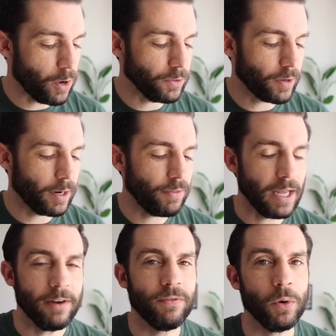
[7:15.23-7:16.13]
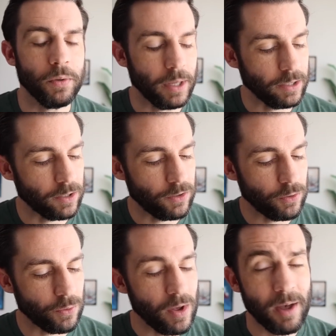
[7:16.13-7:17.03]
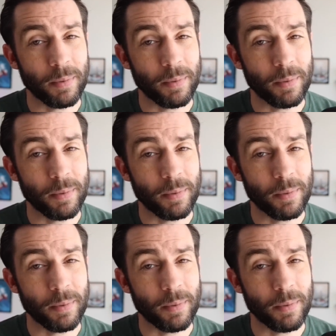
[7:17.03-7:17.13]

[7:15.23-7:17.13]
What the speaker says: It's kind of the in vogue thing to do,